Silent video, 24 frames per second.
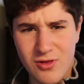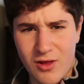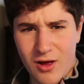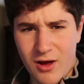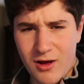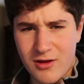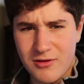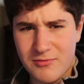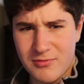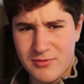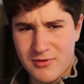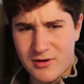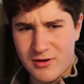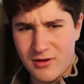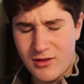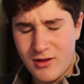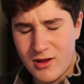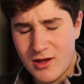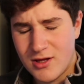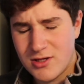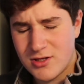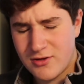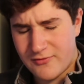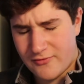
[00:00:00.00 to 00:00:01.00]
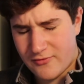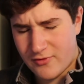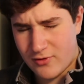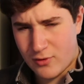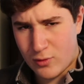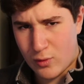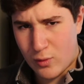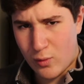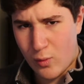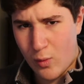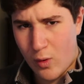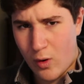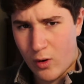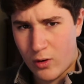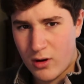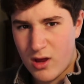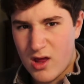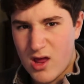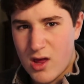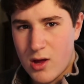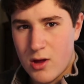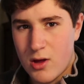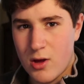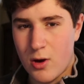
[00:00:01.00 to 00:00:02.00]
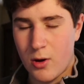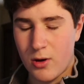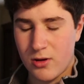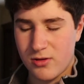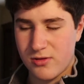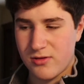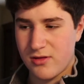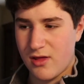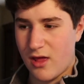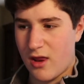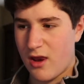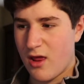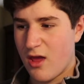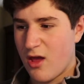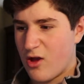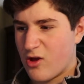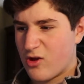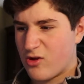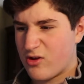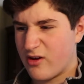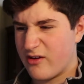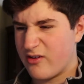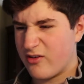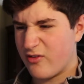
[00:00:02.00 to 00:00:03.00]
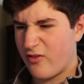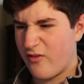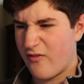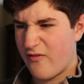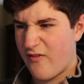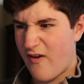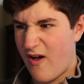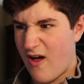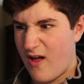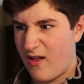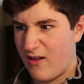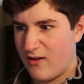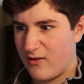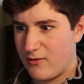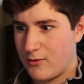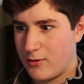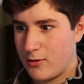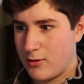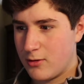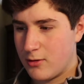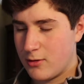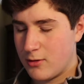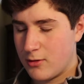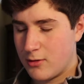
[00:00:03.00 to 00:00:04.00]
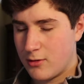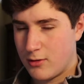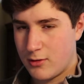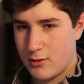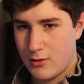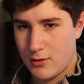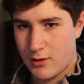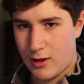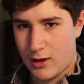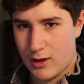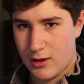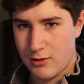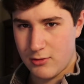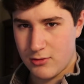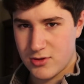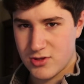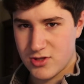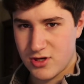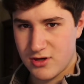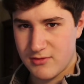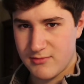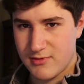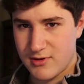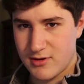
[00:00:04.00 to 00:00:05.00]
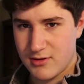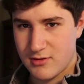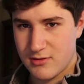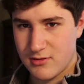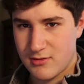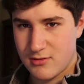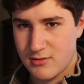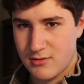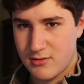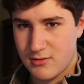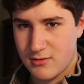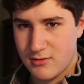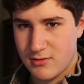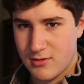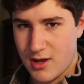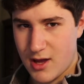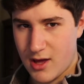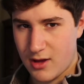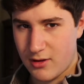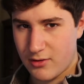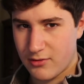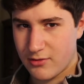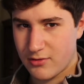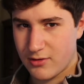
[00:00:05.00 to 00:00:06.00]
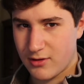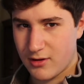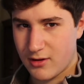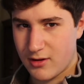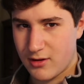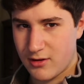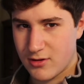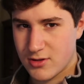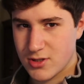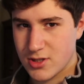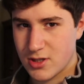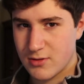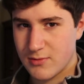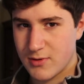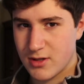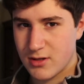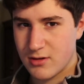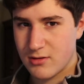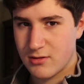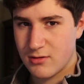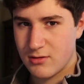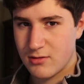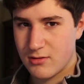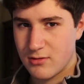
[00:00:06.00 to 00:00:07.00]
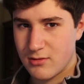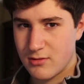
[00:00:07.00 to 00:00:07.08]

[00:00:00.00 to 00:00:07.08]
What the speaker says: Law's pronunciation of Grindelwald? He always said Grindelwald like he was German. I don't think he's German.